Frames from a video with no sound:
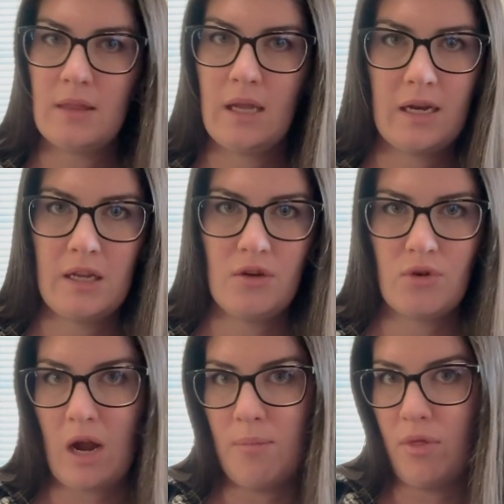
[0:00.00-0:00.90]
I didn't
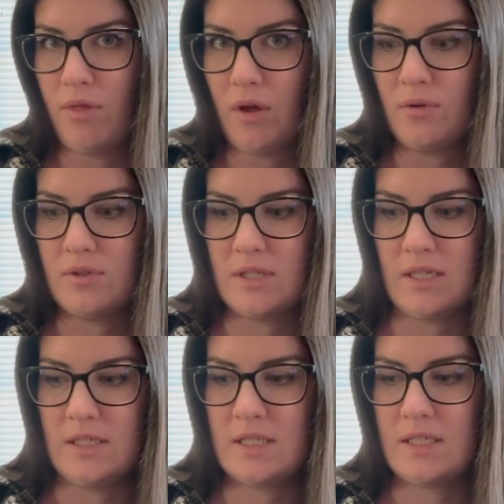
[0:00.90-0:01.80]
grab those
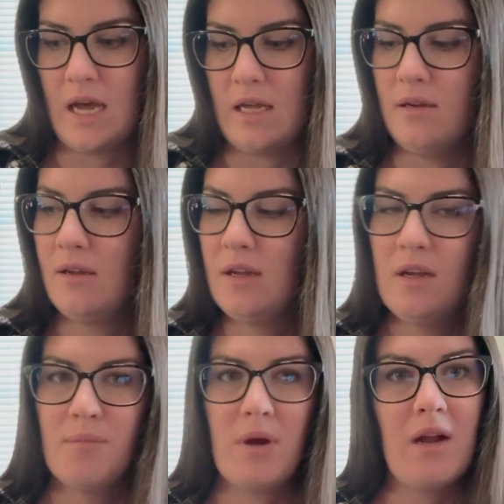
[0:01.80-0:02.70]
instead,
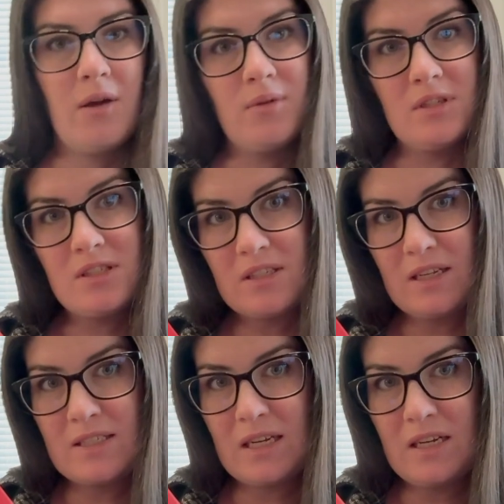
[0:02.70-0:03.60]
but I was
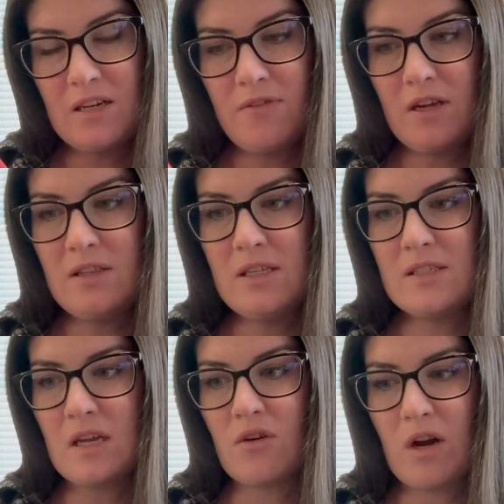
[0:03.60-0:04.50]
excited to find these.
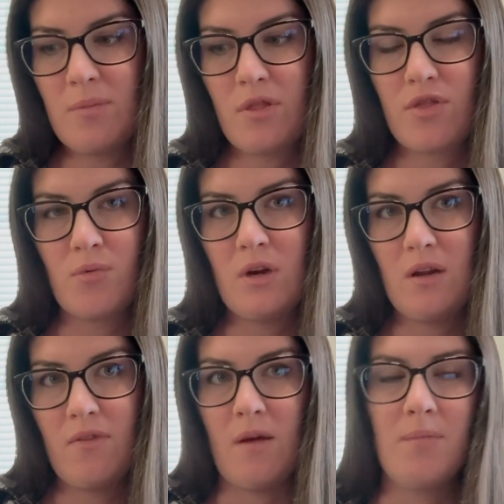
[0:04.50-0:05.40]
I grabbed 3
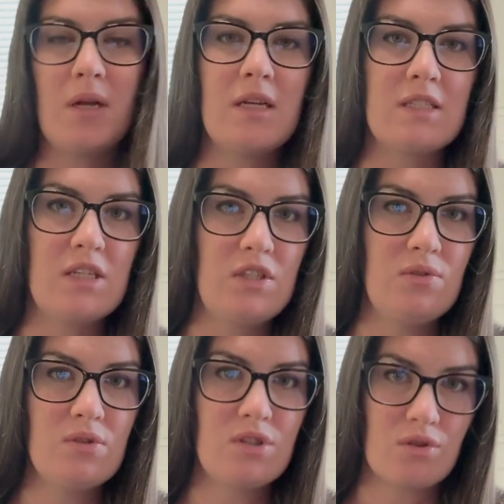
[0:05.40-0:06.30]
of them because I
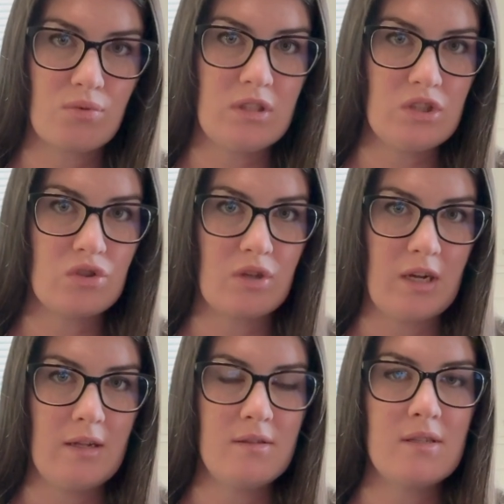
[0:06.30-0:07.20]
used 3
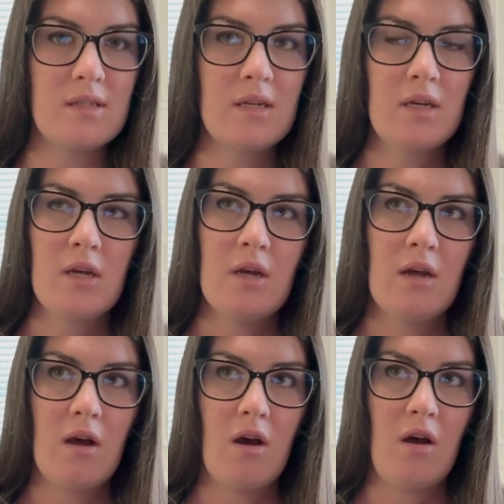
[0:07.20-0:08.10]
strands
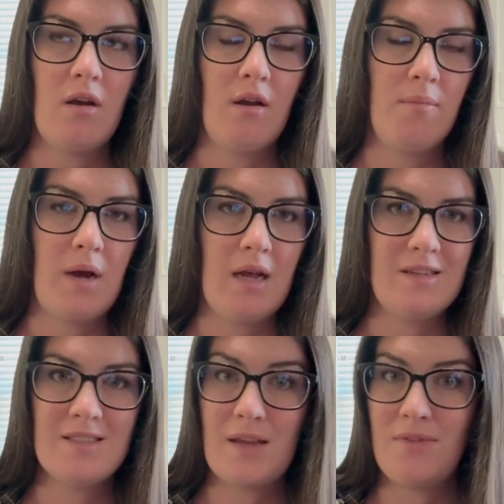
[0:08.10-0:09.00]
on my
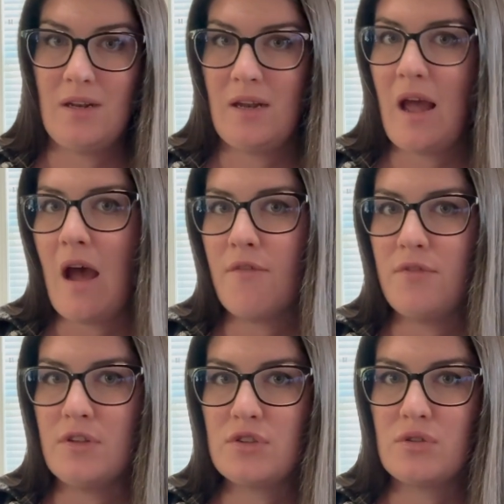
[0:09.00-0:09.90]
7.5
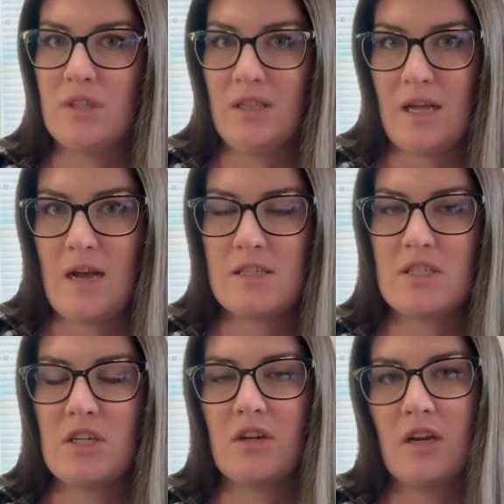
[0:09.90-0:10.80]
foot tree last
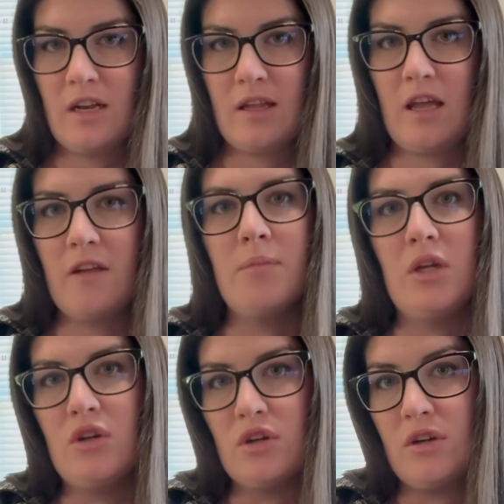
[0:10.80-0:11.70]
year, and it gave me
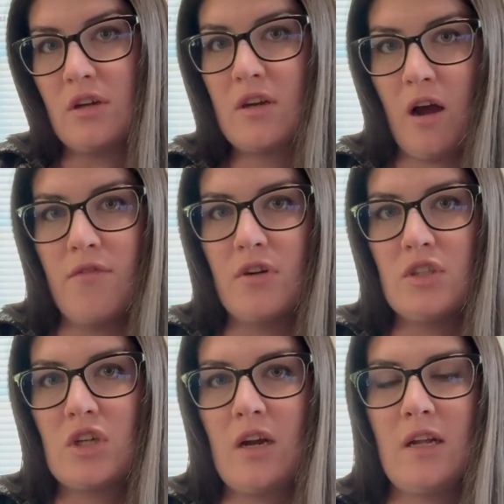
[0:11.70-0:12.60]
good
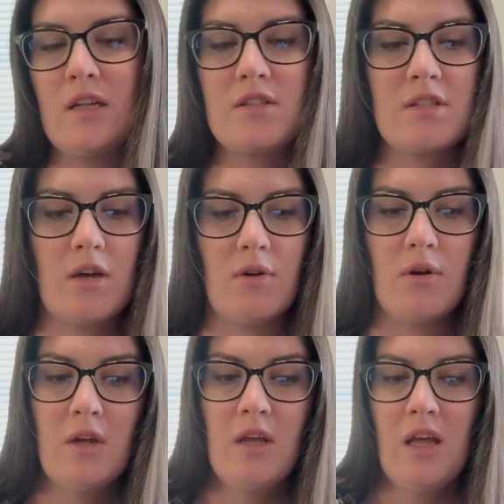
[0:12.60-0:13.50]
coverage on it. So
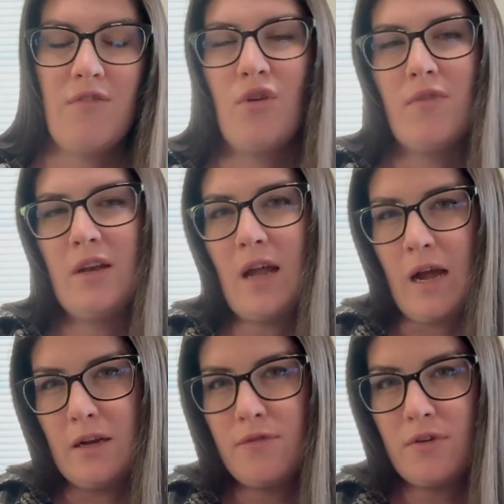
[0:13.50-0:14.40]
if you have a
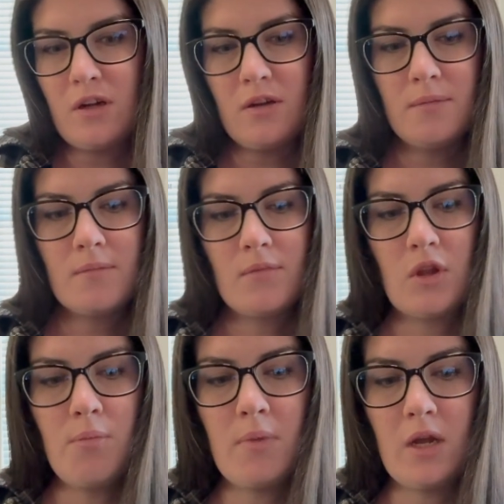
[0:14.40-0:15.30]
9 foot,
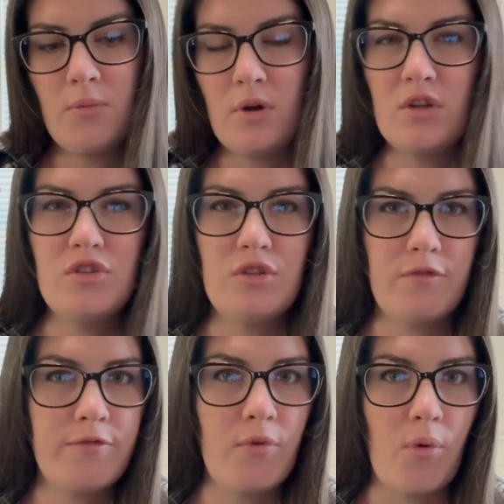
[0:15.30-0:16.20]
you might want to do
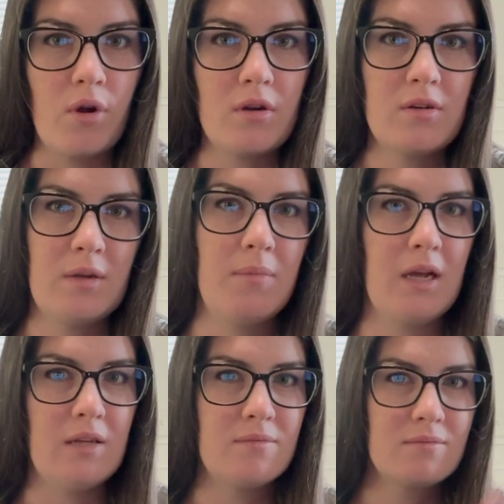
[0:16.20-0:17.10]
4. It
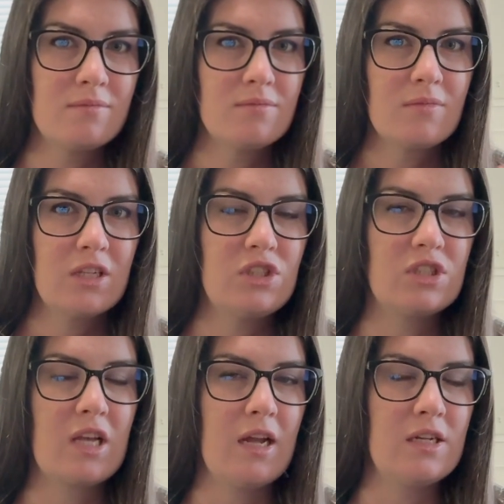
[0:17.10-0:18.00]
might
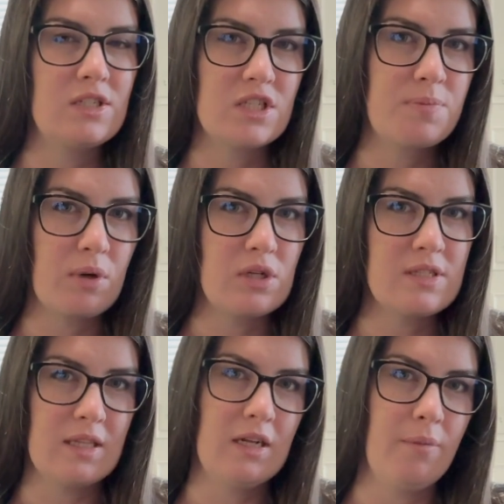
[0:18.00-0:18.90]
just kind of disperse
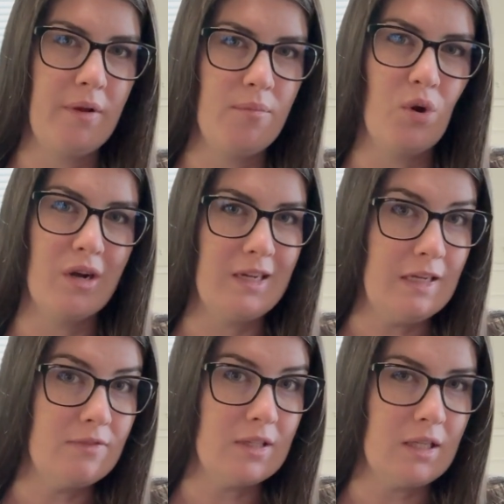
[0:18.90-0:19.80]
a little bit more
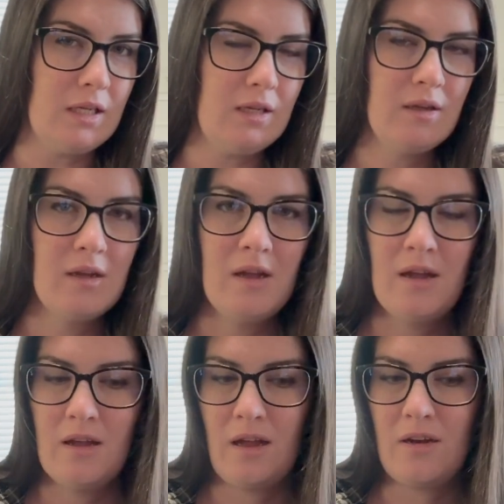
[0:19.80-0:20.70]
evenly.
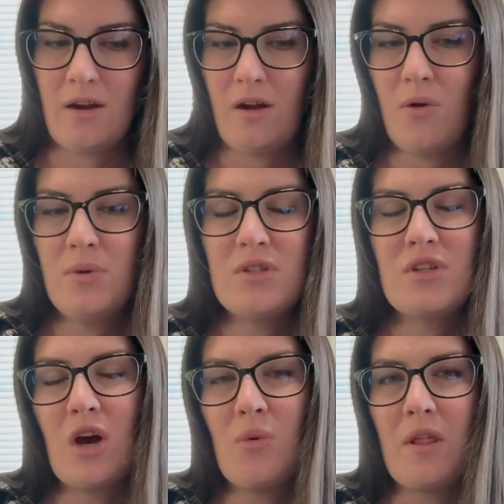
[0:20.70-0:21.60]
And I always
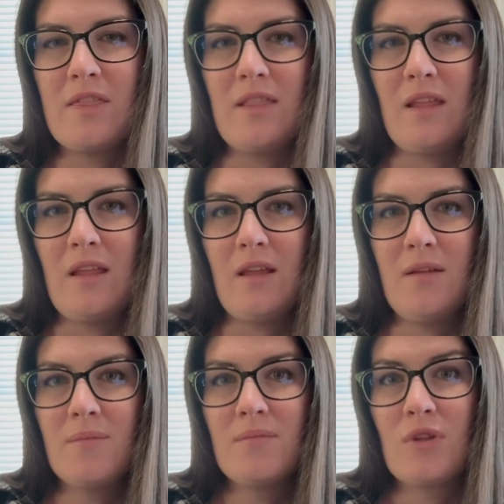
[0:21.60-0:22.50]
go with the
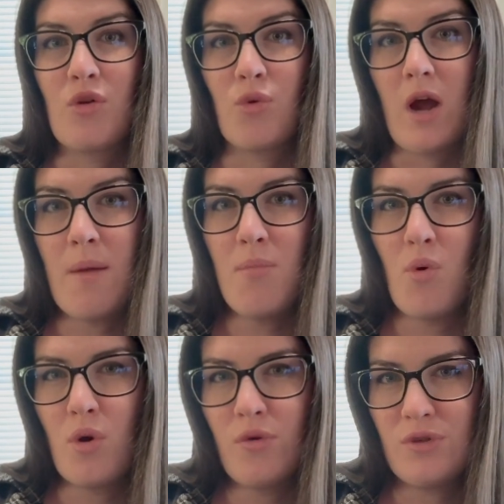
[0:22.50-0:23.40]
grab
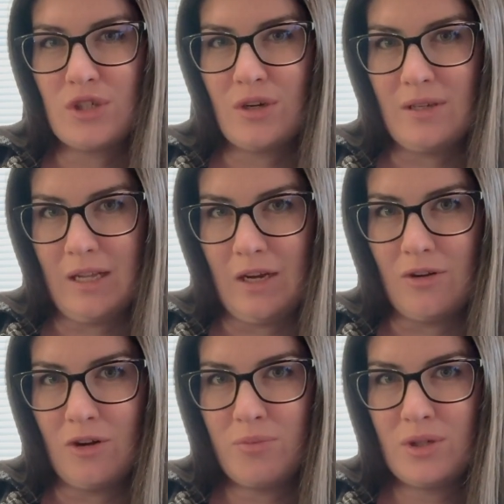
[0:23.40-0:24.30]
more, return
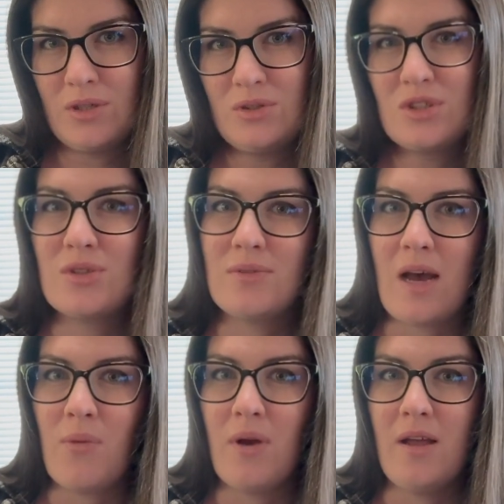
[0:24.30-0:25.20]
later approach. So
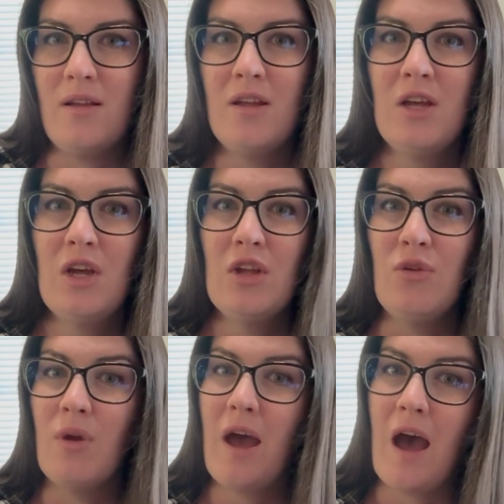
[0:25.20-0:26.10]
that way
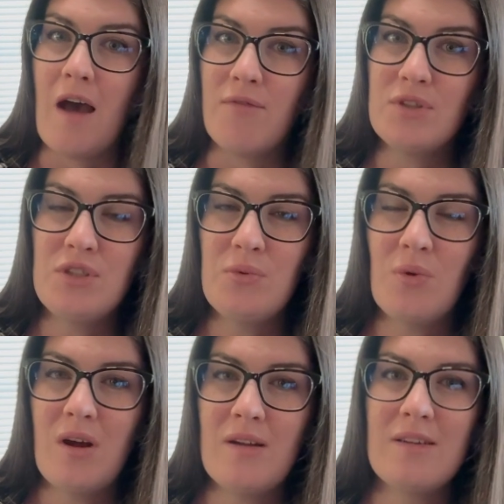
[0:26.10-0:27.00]
you have what you
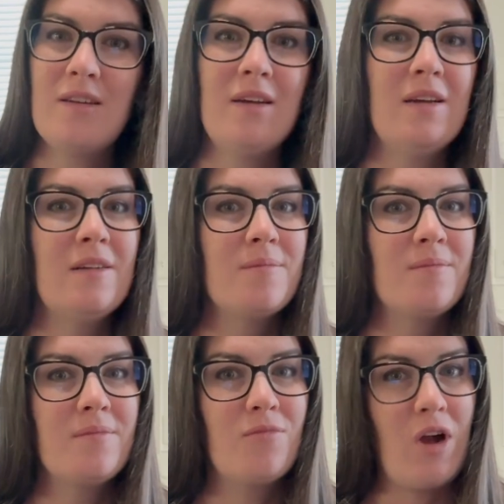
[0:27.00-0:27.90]
want
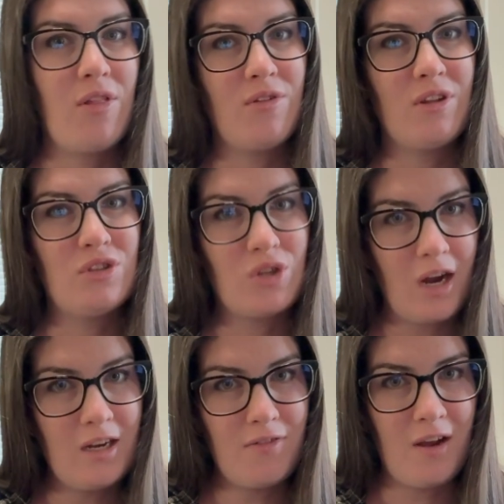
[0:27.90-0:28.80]
rather than
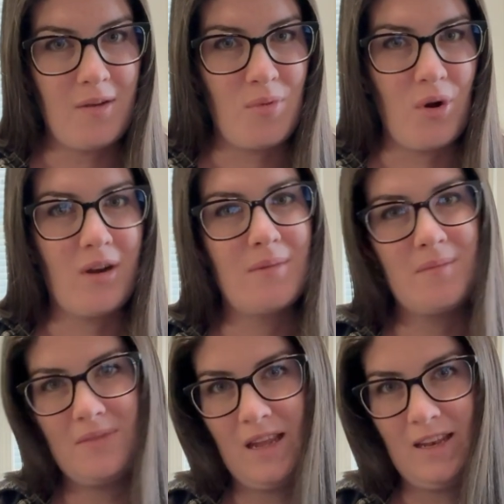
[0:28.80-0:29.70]
trying to find more
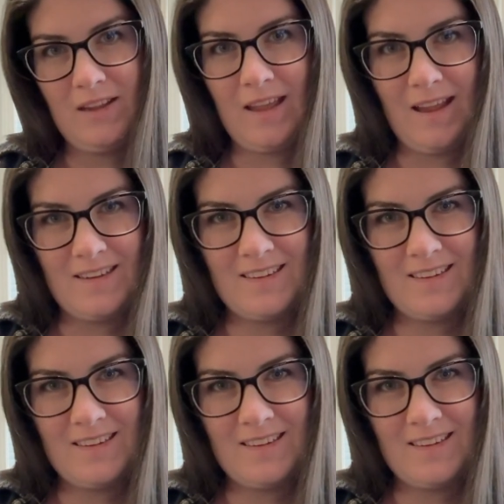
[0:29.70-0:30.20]
and you can't.